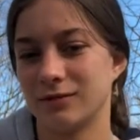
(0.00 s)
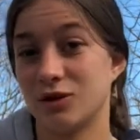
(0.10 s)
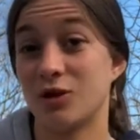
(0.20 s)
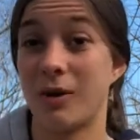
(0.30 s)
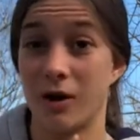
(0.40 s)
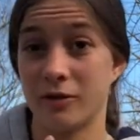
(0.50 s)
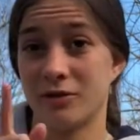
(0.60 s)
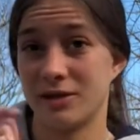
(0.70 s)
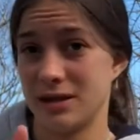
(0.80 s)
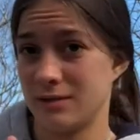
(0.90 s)
tomorrow you'll
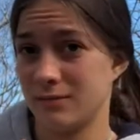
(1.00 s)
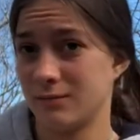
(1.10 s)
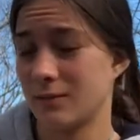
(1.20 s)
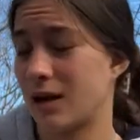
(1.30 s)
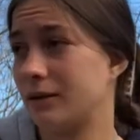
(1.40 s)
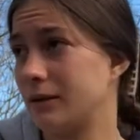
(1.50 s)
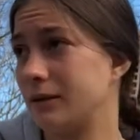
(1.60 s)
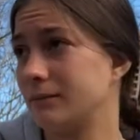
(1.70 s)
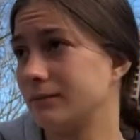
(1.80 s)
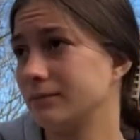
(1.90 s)
see all I
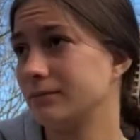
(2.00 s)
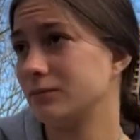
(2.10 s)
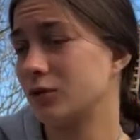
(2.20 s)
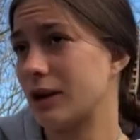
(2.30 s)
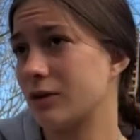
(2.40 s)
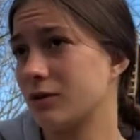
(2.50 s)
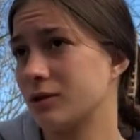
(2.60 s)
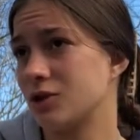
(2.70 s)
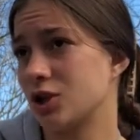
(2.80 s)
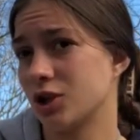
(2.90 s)
when I go to
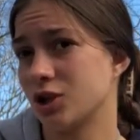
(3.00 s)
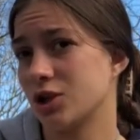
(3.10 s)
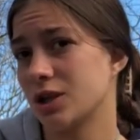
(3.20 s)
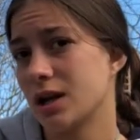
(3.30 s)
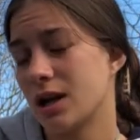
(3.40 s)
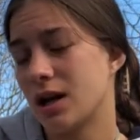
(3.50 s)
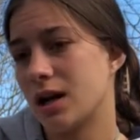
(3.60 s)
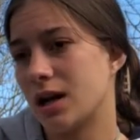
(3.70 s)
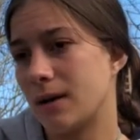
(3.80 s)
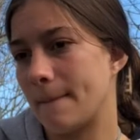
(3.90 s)
church
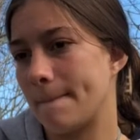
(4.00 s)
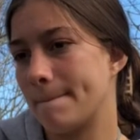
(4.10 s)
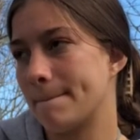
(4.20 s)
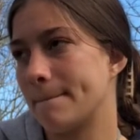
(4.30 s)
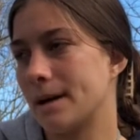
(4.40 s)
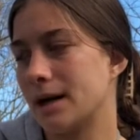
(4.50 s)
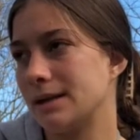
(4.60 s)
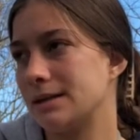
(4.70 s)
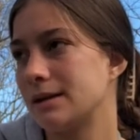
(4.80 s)
um, but